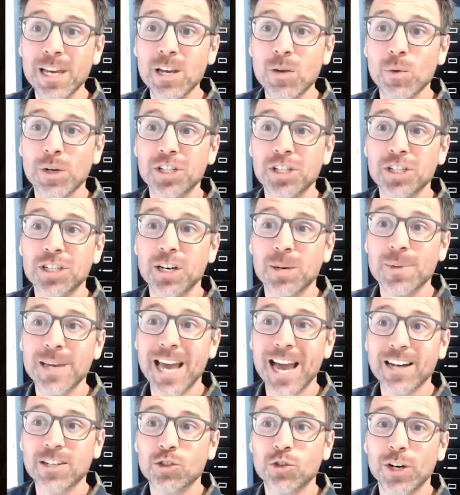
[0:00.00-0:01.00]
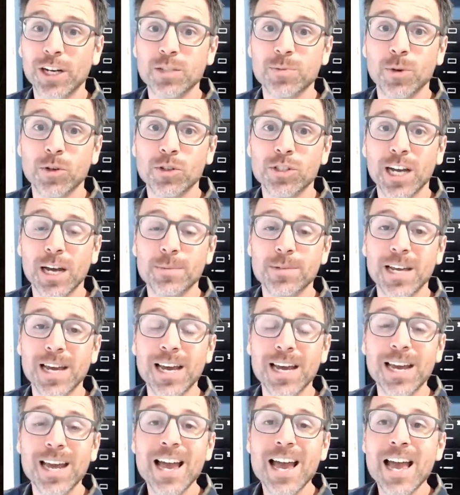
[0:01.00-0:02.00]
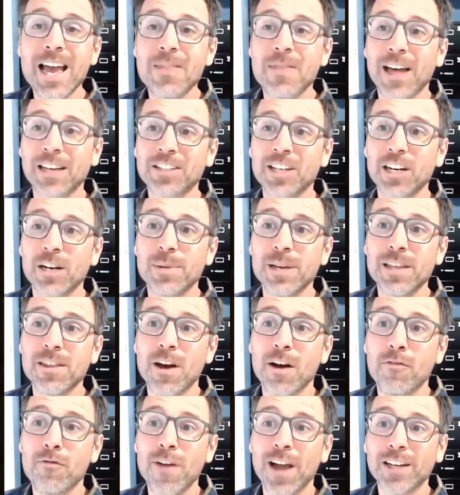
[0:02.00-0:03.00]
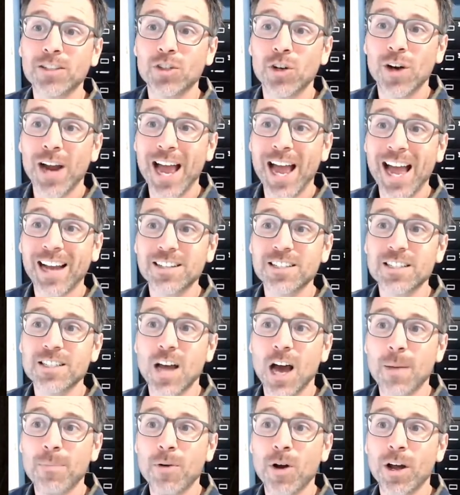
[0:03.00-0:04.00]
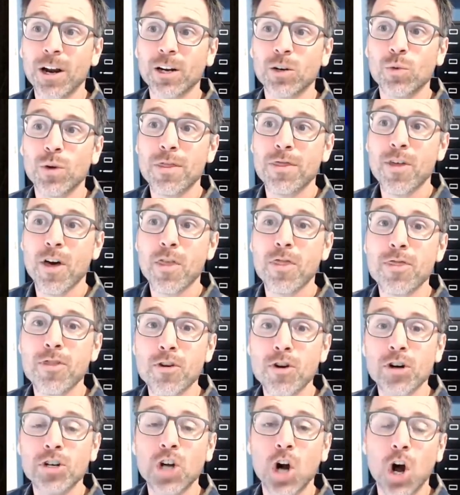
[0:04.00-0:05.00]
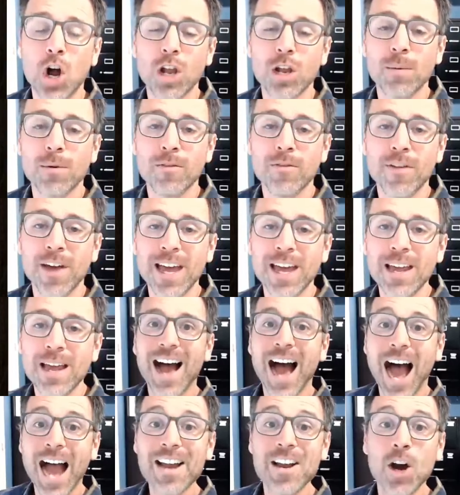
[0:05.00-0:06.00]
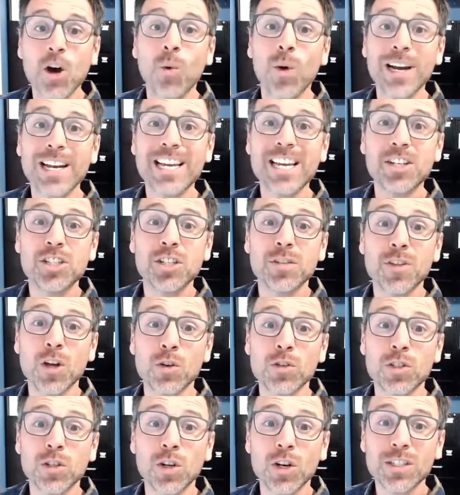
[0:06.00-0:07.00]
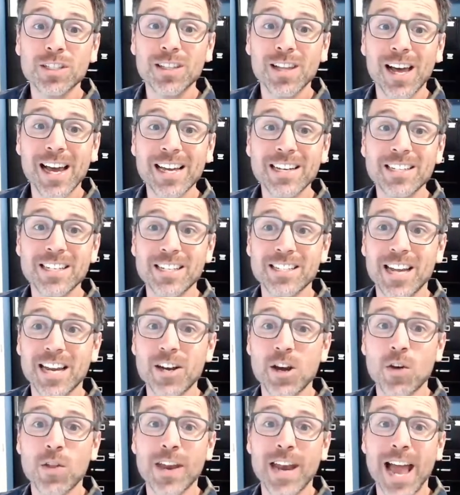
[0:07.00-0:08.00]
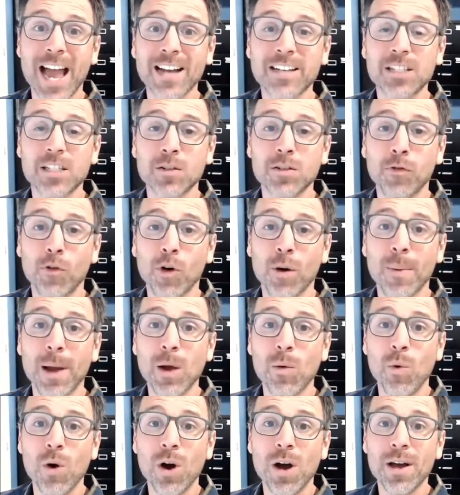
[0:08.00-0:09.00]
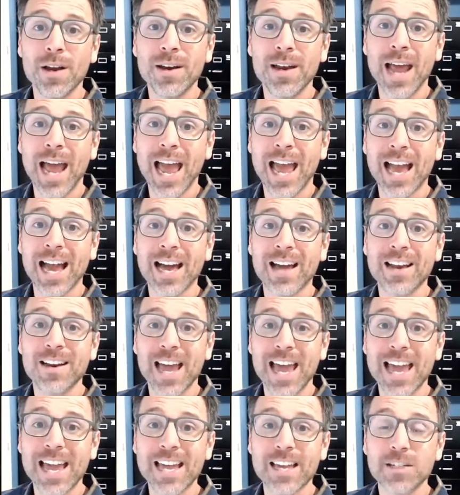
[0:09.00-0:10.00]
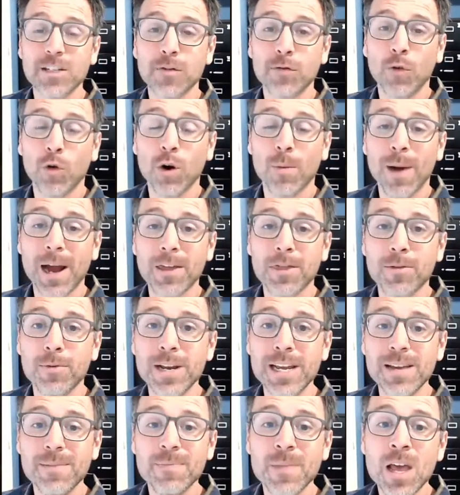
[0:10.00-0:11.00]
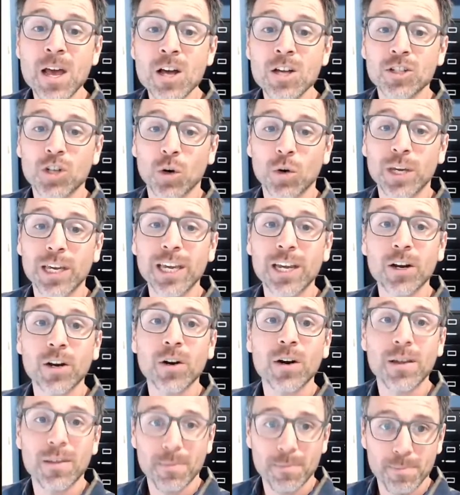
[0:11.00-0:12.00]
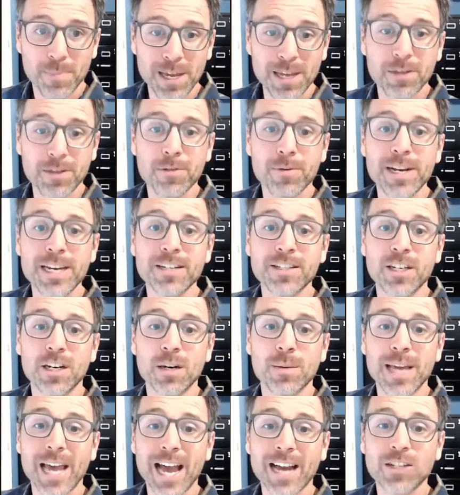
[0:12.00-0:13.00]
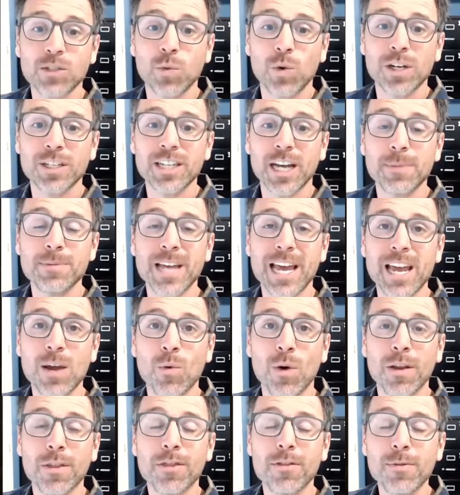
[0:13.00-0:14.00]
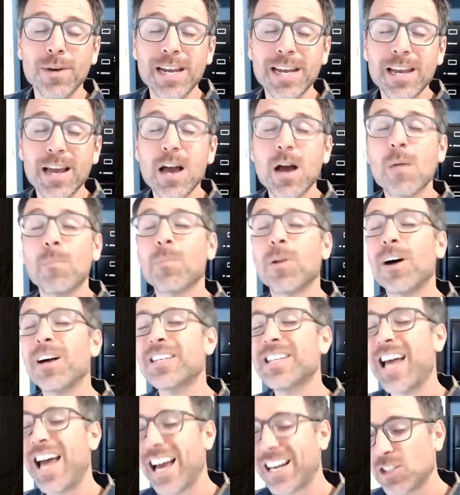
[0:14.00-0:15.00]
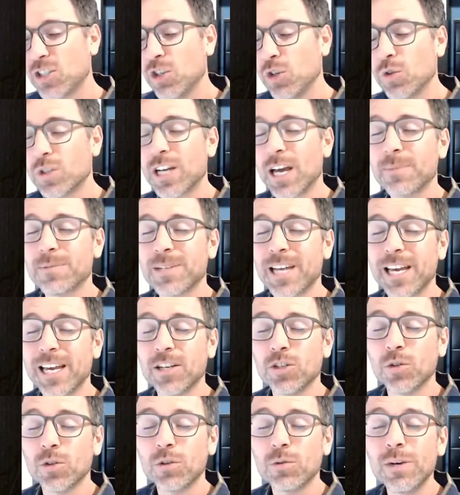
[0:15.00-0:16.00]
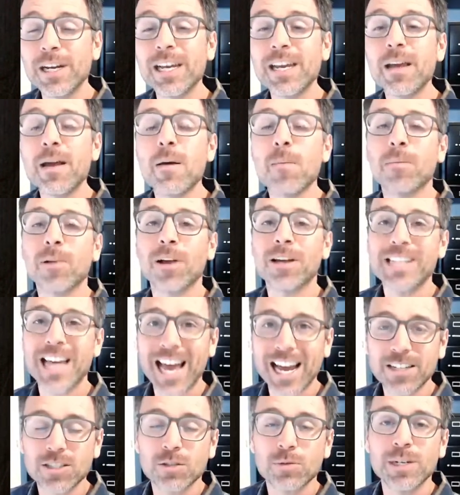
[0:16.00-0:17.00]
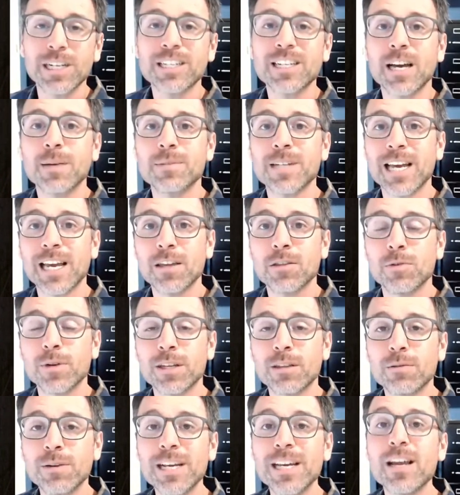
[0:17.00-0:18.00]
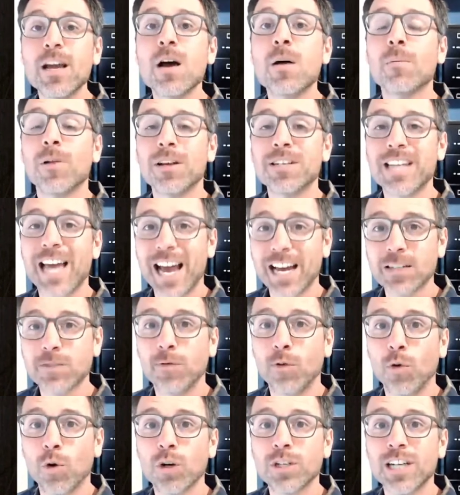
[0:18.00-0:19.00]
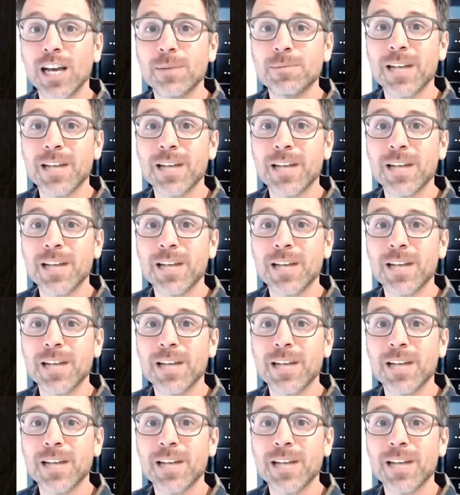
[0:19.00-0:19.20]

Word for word: which is going to be x transpose times A. That's going to be the vector x dot product with the third column of A. I know what each of those looks like since I know that x is a 4 by 1 and A is a 4 by 3. So here, B3 is going to be X1 times A13 plus X2 times A23 plus X3 times A33 plus X4 times